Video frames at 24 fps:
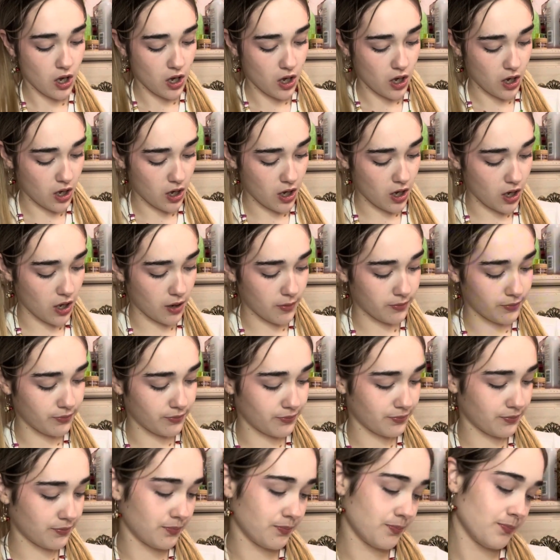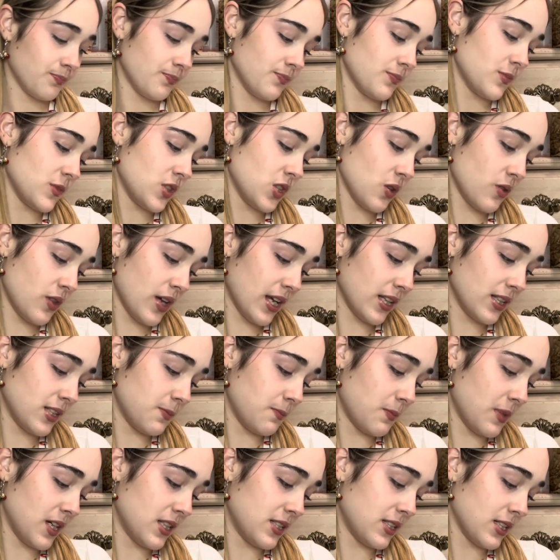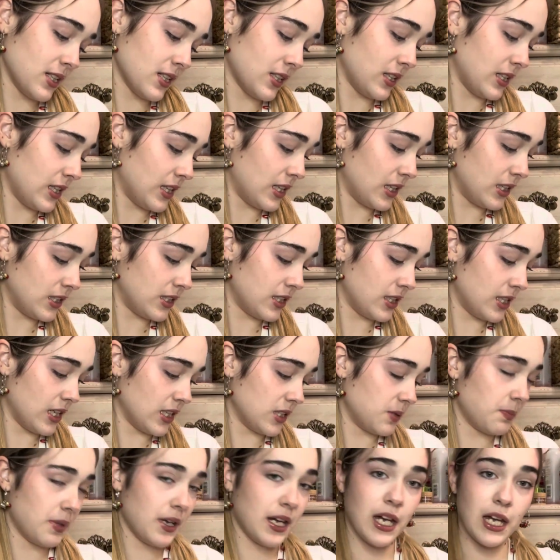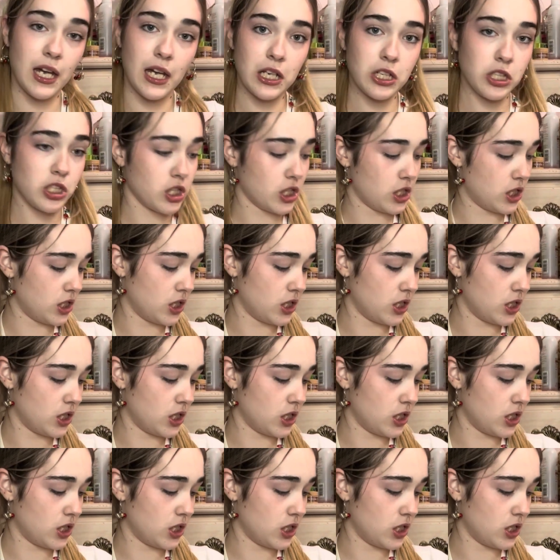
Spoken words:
So that's basically today's page.